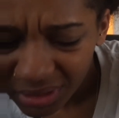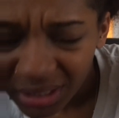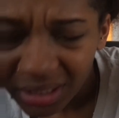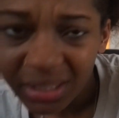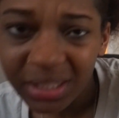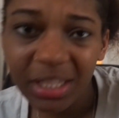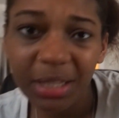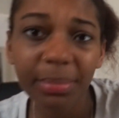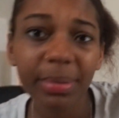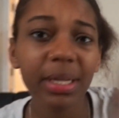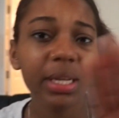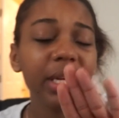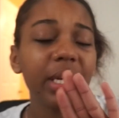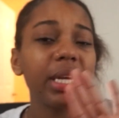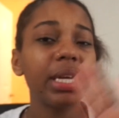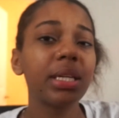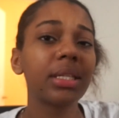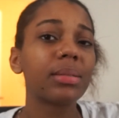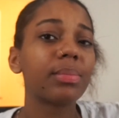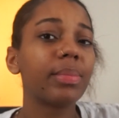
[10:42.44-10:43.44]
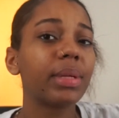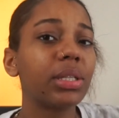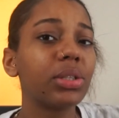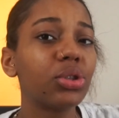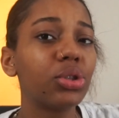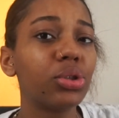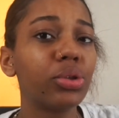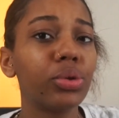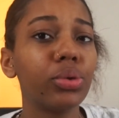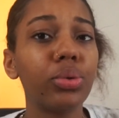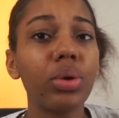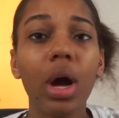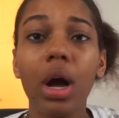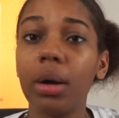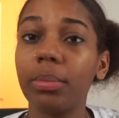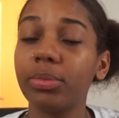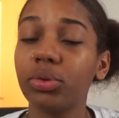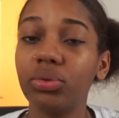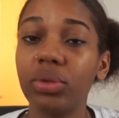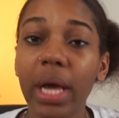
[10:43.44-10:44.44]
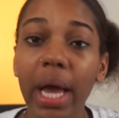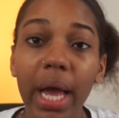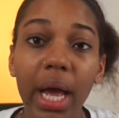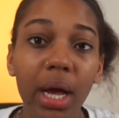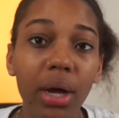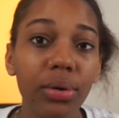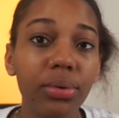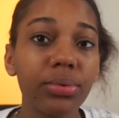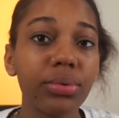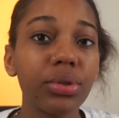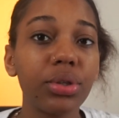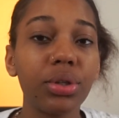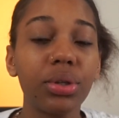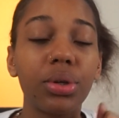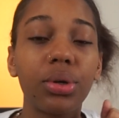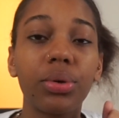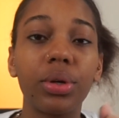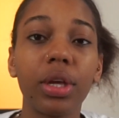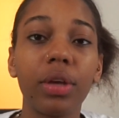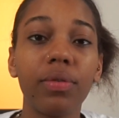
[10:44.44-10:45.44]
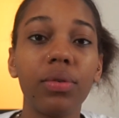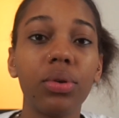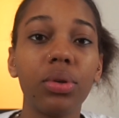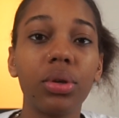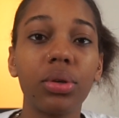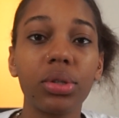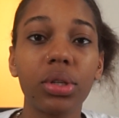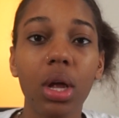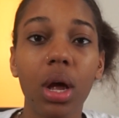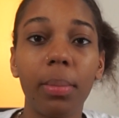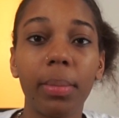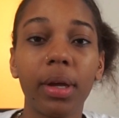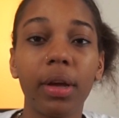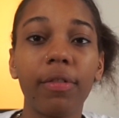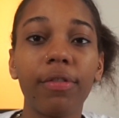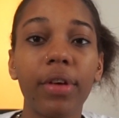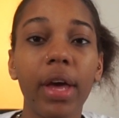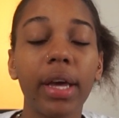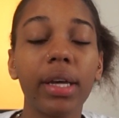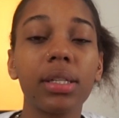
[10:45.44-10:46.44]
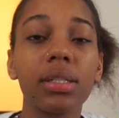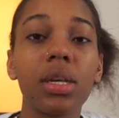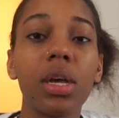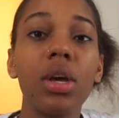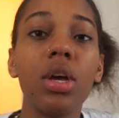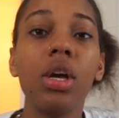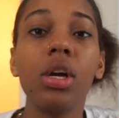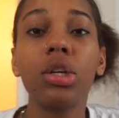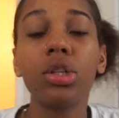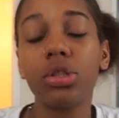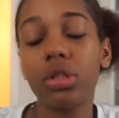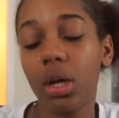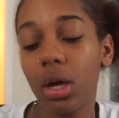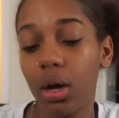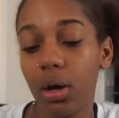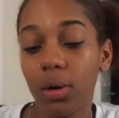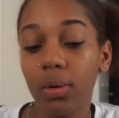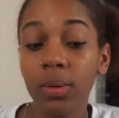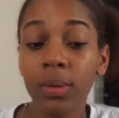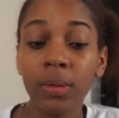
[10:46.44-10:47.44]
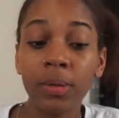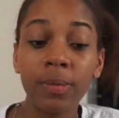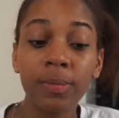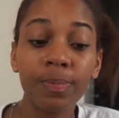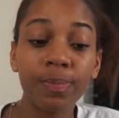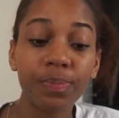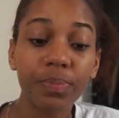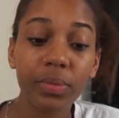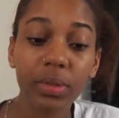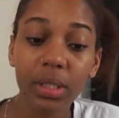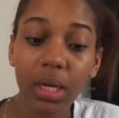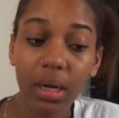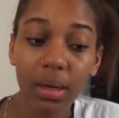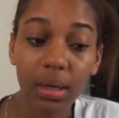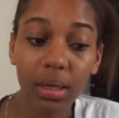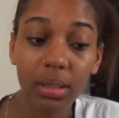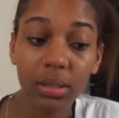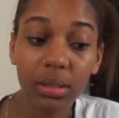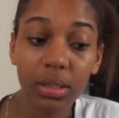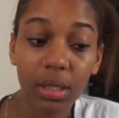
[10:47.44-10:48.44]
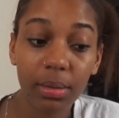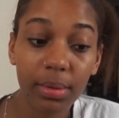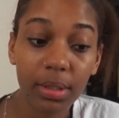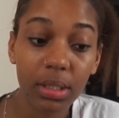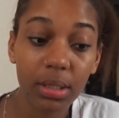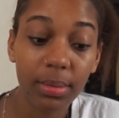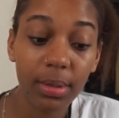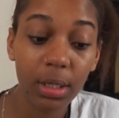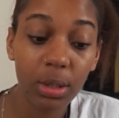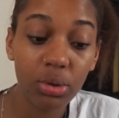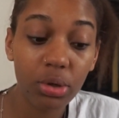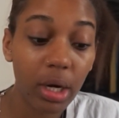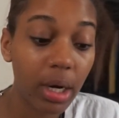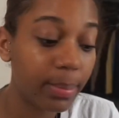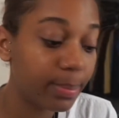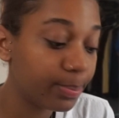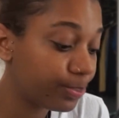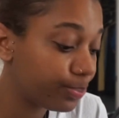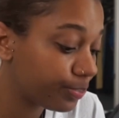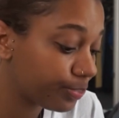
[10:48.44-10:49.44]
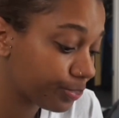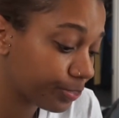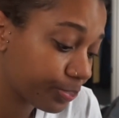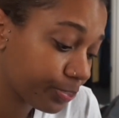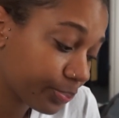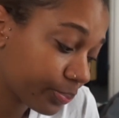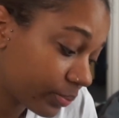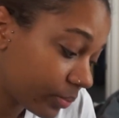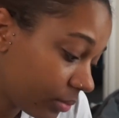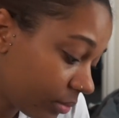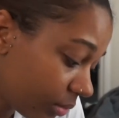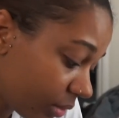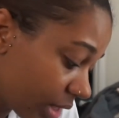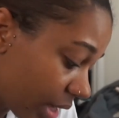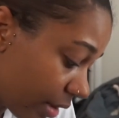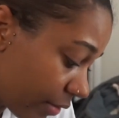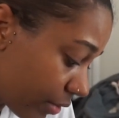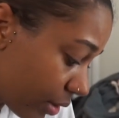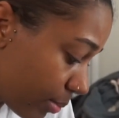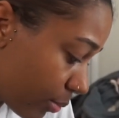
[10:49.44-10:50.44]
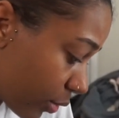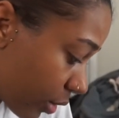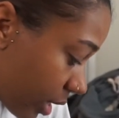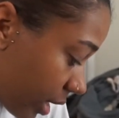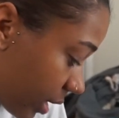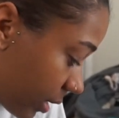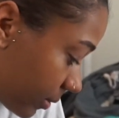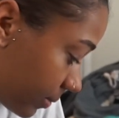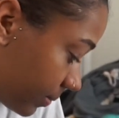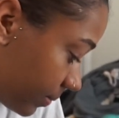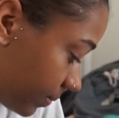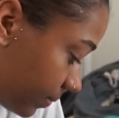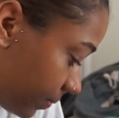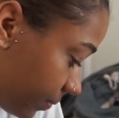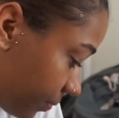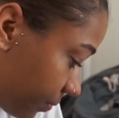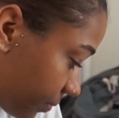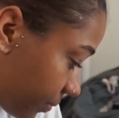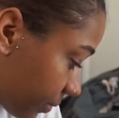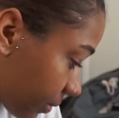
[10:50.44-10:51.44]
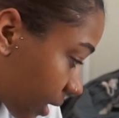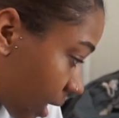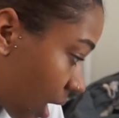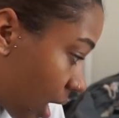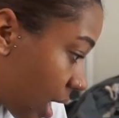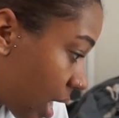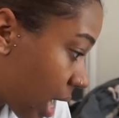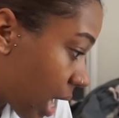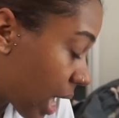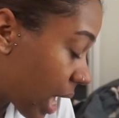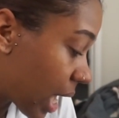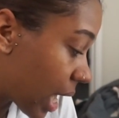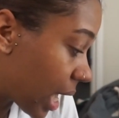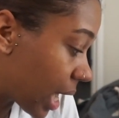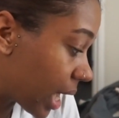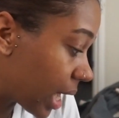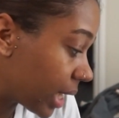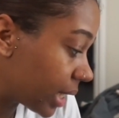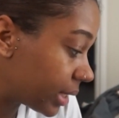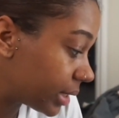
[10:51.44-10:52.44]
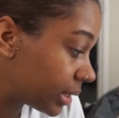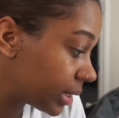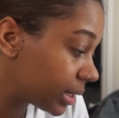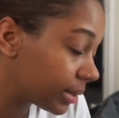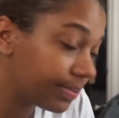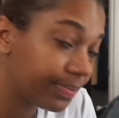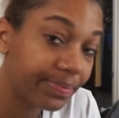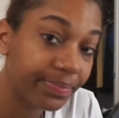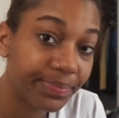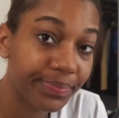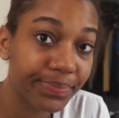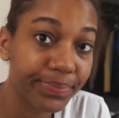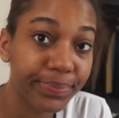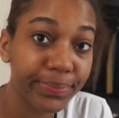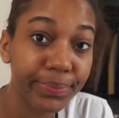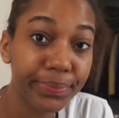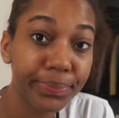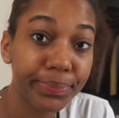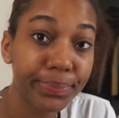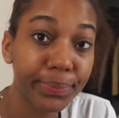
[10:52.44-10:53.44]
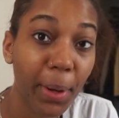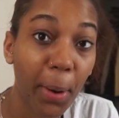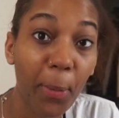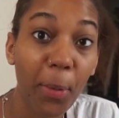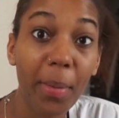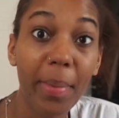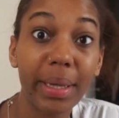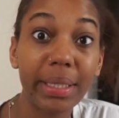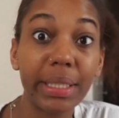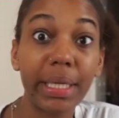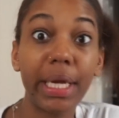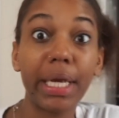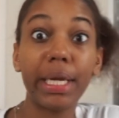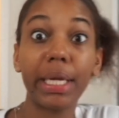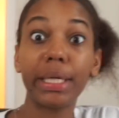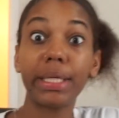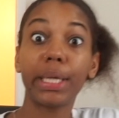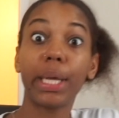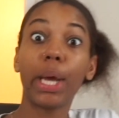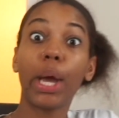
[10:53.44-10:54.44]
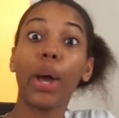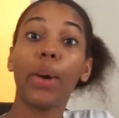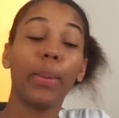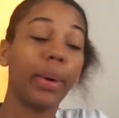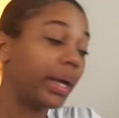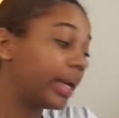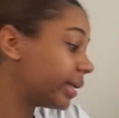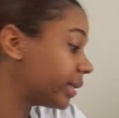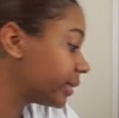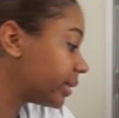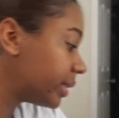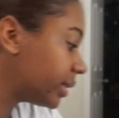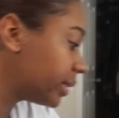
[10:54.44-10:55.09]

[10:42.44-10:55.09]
CBD is meant to calm you down, you know, give you those calming effects. So I take my CBD drop every morning, and we're about to get it going.